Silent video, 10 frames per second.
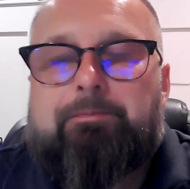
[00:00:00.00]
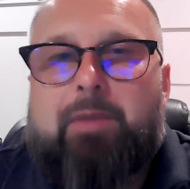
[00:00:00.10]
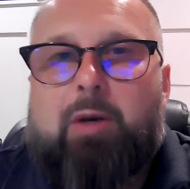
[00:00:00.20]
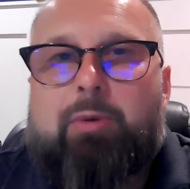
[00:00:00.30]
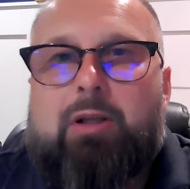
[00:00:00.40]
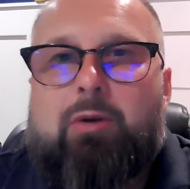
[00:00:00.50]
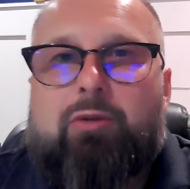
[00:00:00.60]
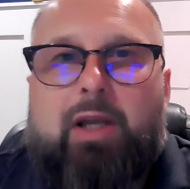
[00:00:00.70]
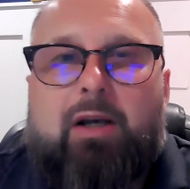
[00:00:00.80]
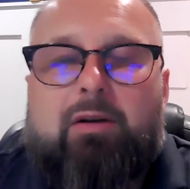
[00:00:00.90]
that'll be
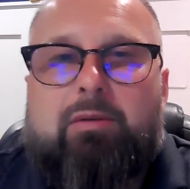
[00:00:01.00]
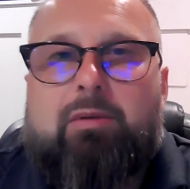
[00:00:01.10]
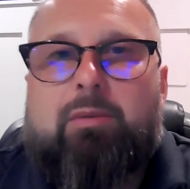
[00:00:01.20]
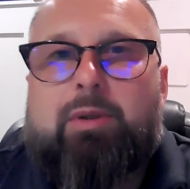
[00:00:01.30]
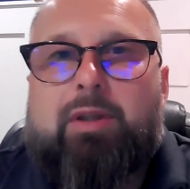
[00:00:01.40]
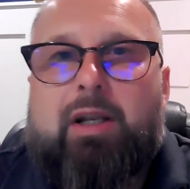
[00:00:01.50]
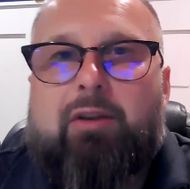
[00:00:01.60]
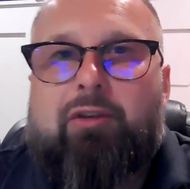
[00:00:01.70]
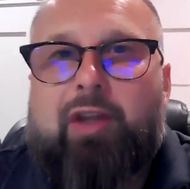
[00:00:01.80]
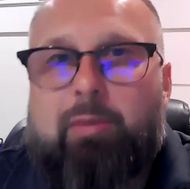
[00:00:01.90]
closed out. But then
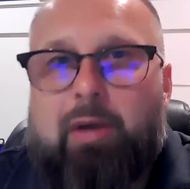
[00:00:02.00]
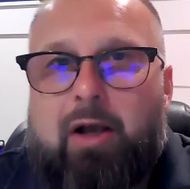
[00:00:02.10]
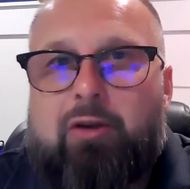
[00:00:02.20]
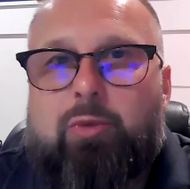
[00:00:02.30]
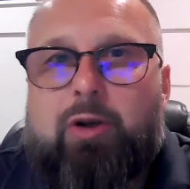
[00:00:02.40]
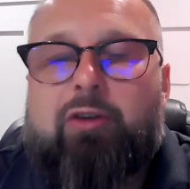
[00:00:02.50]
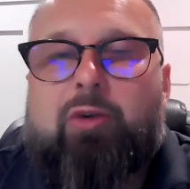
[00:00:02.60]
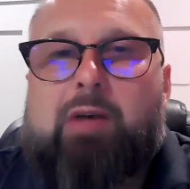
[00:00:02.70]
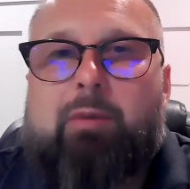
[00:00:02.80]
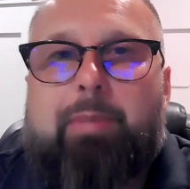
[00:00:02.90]
at the same house, we
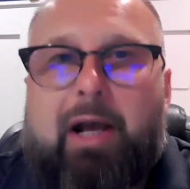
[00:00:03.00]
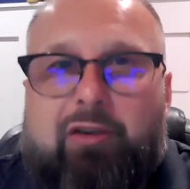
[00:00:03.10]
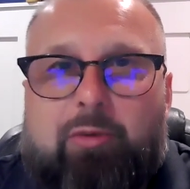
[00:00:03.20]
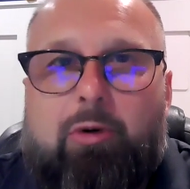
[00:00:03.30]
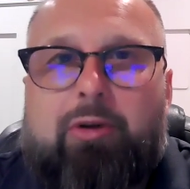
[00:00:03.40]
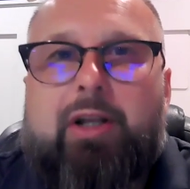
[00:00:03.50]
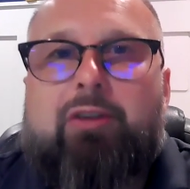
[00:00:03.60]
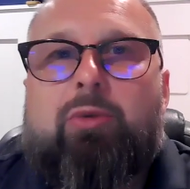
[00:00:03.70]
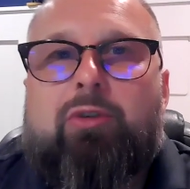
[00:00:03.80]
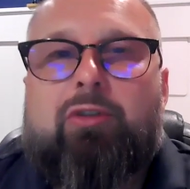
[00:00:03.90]
also have a basketball
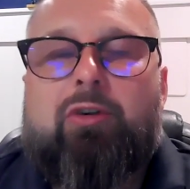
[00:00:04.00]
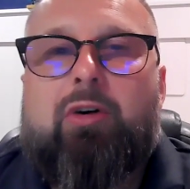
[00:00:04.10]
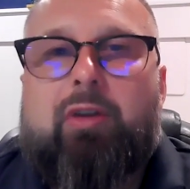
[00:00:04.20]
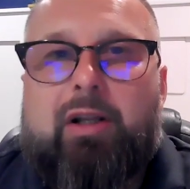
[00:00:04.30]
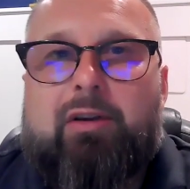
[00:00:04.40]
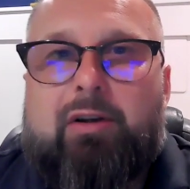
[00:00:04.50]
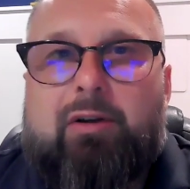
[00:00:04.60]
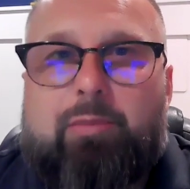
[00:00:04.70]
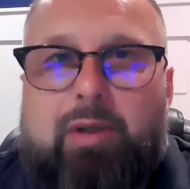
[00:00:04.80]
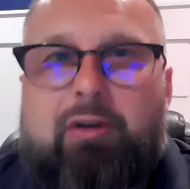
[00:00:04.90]
net to install that I did
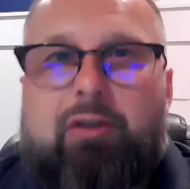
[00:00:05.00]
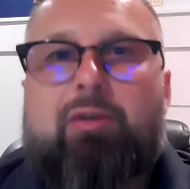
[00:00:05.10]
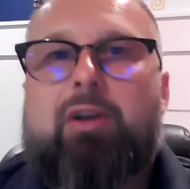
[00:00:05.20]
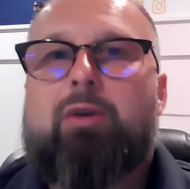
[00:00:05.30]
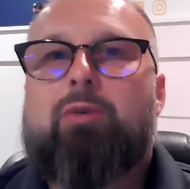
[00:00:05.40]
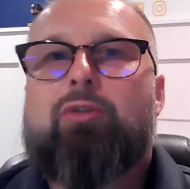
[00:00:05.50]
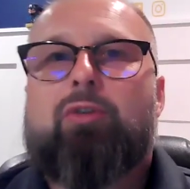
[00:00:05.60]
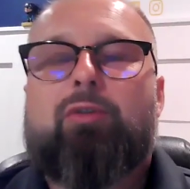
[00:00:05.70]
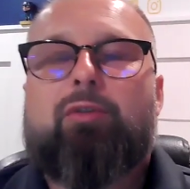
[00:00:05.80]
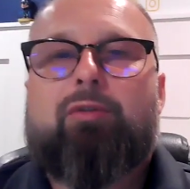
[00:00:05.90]
on previous videos.
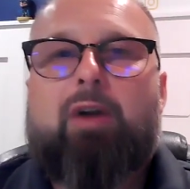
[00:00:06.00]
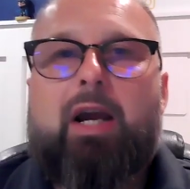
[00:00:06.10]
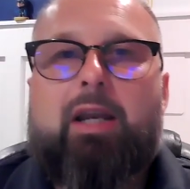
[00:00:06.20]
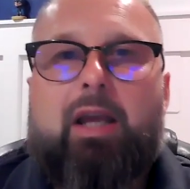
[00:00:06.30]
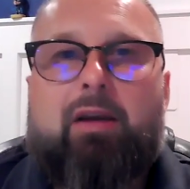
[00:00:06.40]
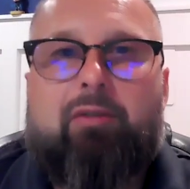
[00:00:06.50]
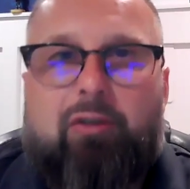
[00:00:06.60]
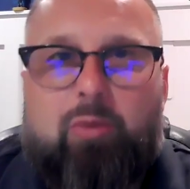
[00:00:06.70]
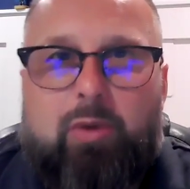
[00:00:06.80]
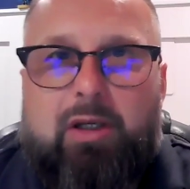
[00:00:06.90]
So Friday of
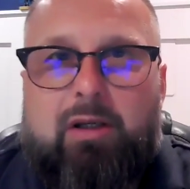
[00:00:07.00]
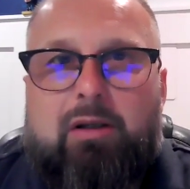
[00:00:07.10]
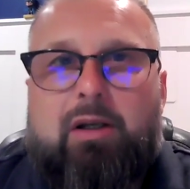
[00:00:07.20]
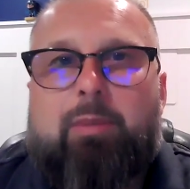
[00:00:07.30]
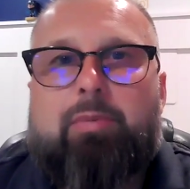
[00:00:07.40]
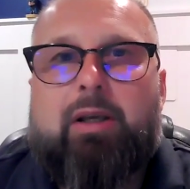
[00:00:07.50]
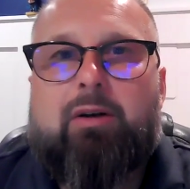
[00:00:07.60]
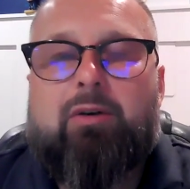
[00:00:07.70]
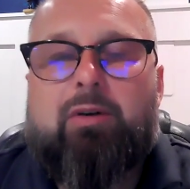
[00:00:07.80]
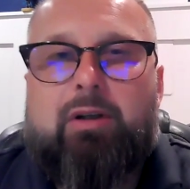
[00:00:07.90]
this week, I plan
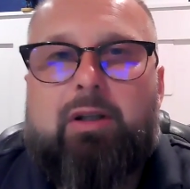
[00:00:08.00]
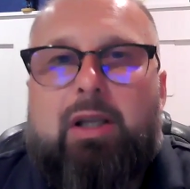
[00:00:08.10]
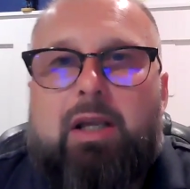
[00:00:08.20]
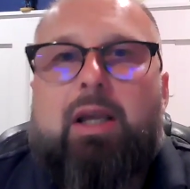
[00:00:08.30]
on